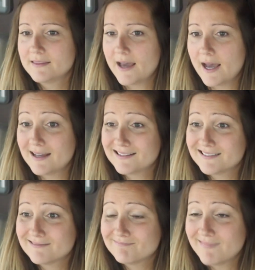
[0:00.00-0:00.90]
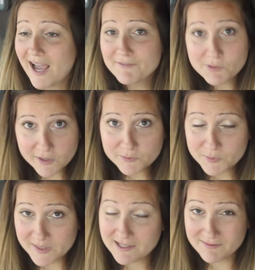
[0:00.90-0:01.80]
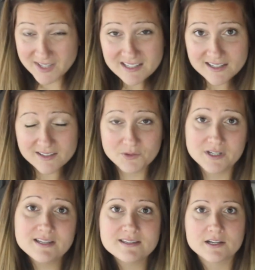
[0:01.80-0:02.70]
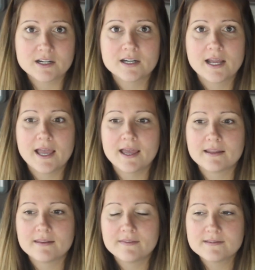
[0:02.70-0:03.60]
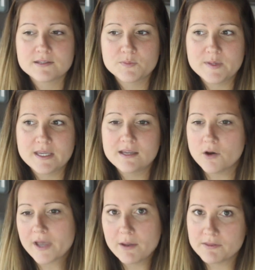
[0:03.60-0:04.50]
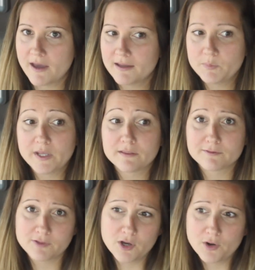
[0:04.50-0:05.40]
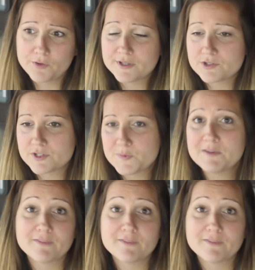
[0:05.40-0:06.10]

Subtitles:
that having one would be convenient or easier, and to be okay with that and be in the flow and just be